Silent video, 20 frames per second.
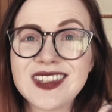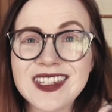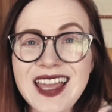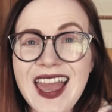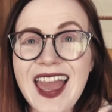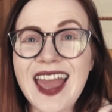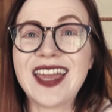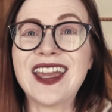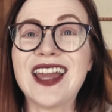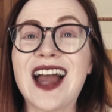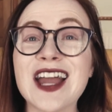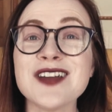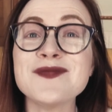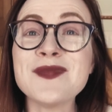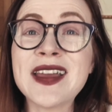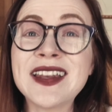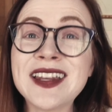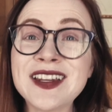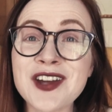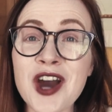Yay! I
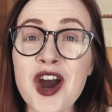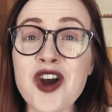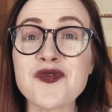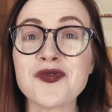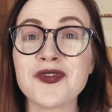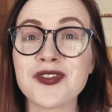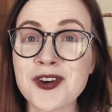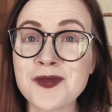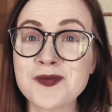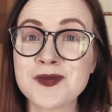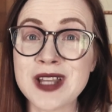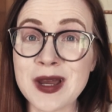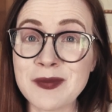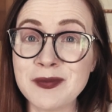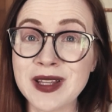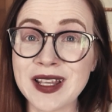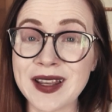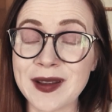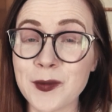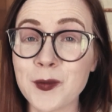made it home from
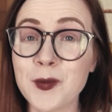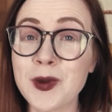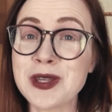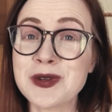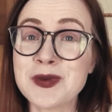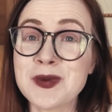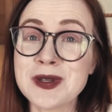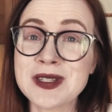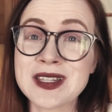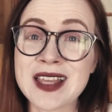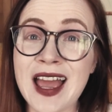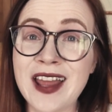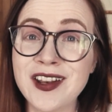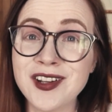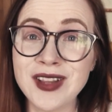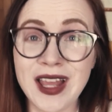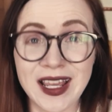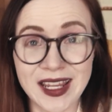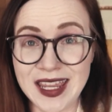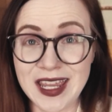Dublin, which was kind
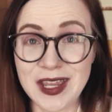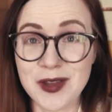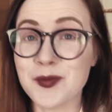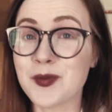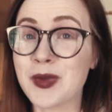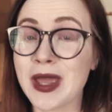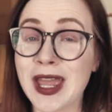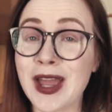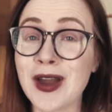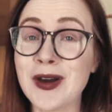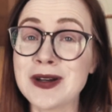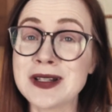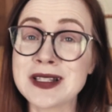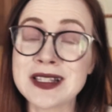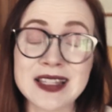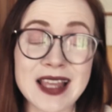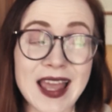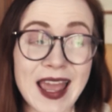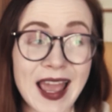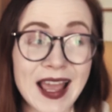of lucky,
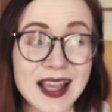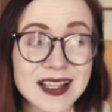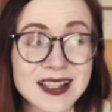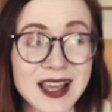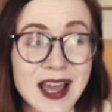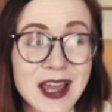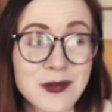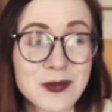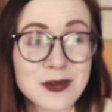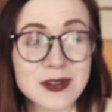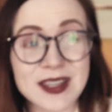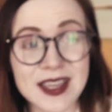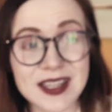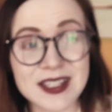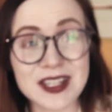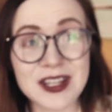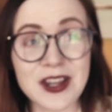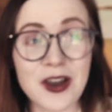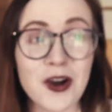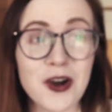because as I was
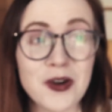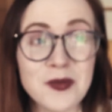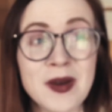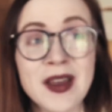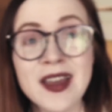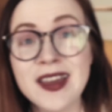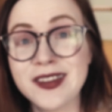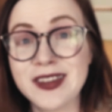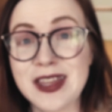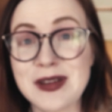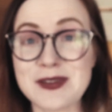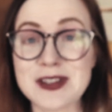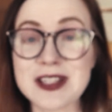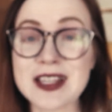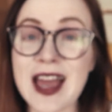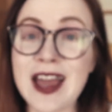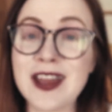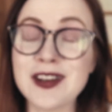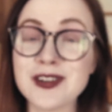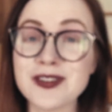getting home, that was
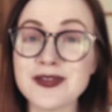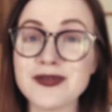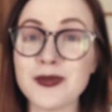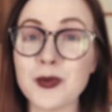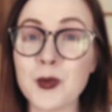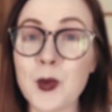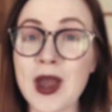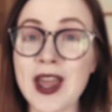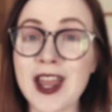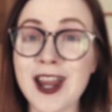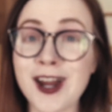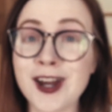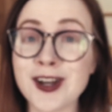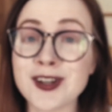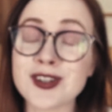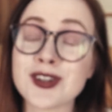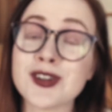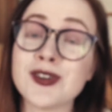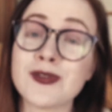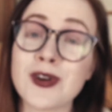kind of where
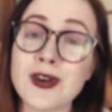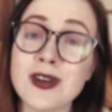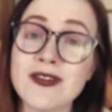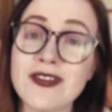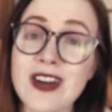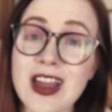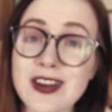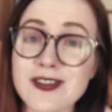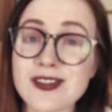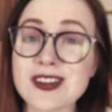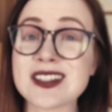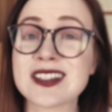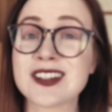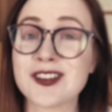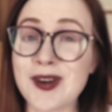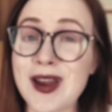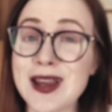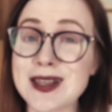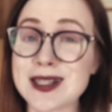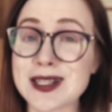the coronavirus
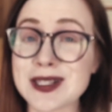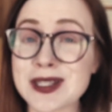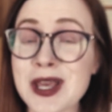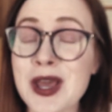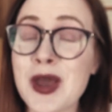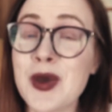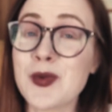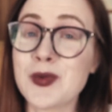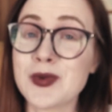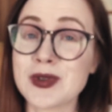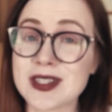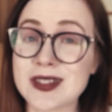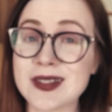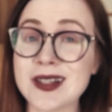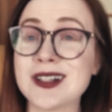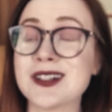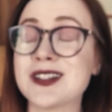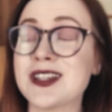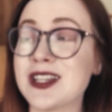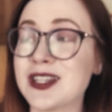crisis was
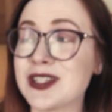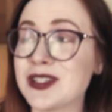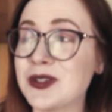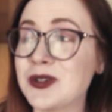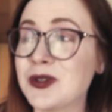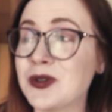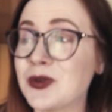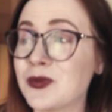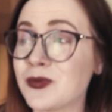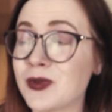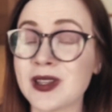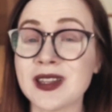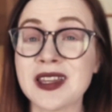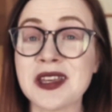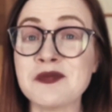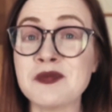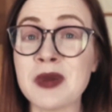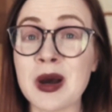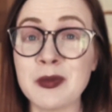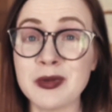starting to
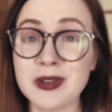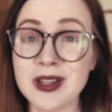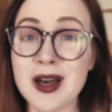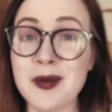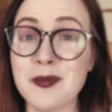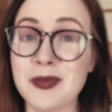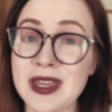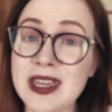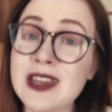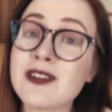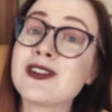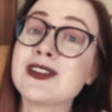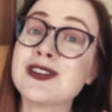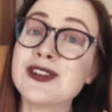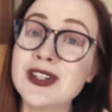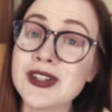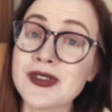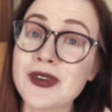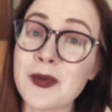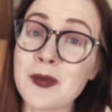really bubble up here in
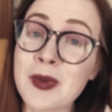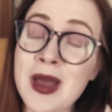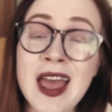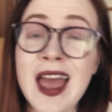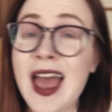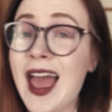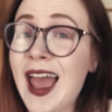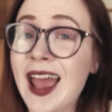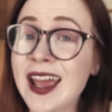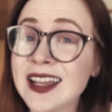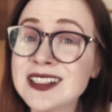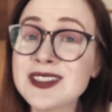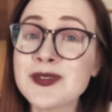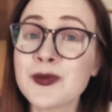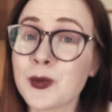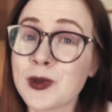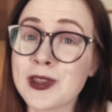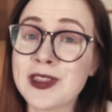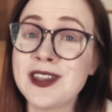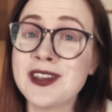Europe, and
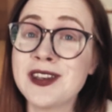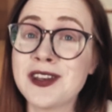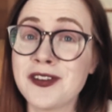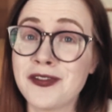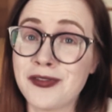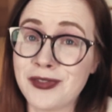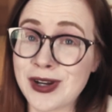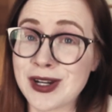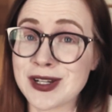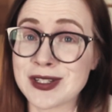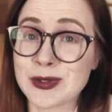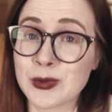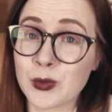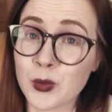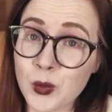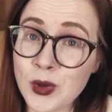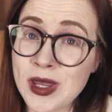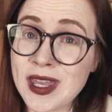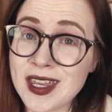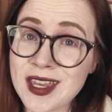within the first
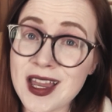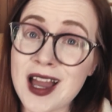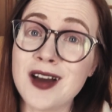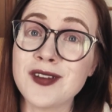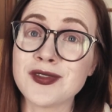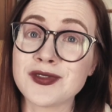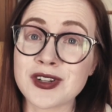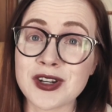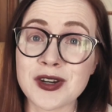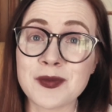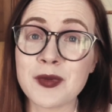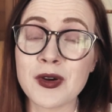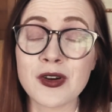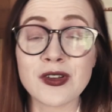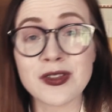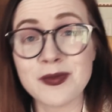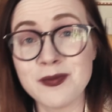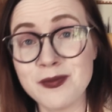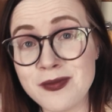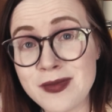week after
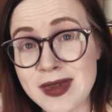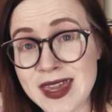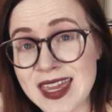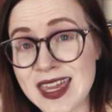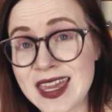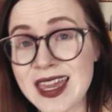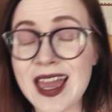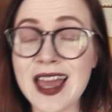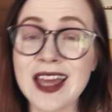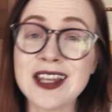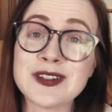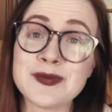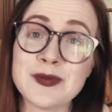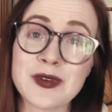both me and